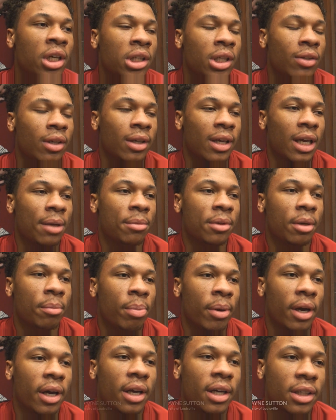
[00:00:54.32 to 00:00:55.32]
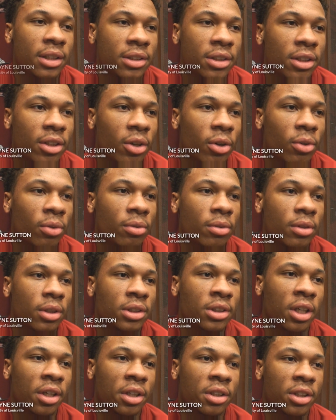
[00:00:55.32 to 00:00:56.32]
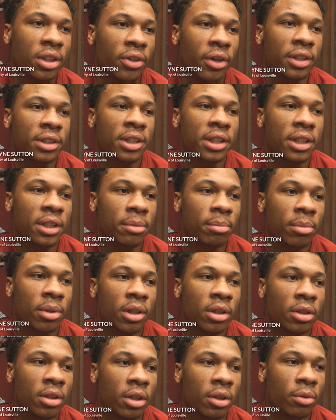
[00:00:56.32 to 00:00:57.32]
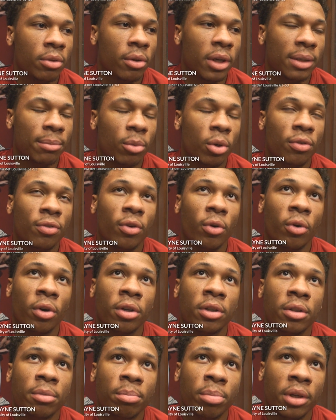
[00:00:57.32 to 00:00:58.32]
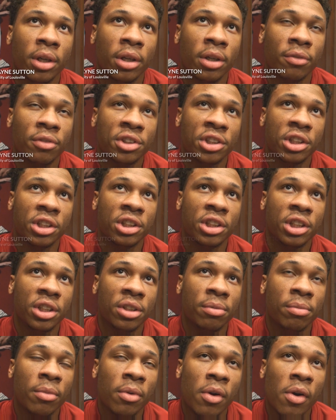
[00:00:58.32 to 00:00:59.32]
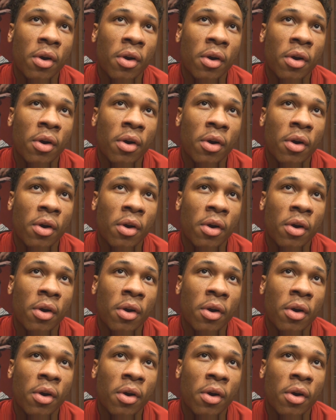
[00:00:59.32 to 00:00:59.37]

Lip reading: tried to lead the game in the past. You know, Kentucky's a great team, but we had to move forward, play a good Virginia team.